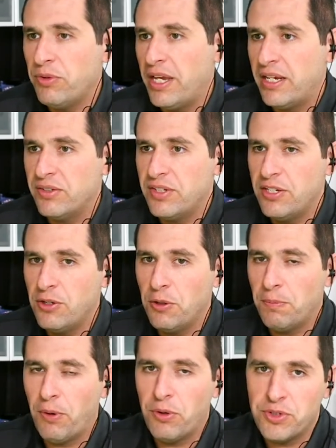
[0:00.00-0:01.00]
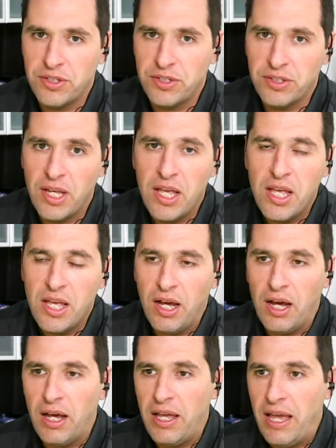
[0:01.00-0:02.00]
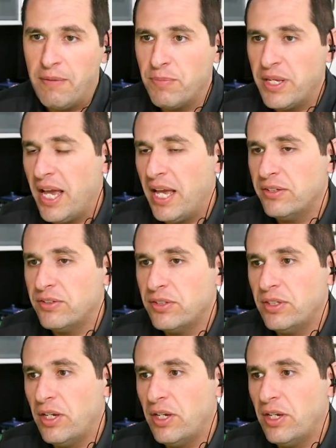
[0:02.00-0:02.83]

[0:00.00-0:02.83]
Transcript: They continue to purchase MBS.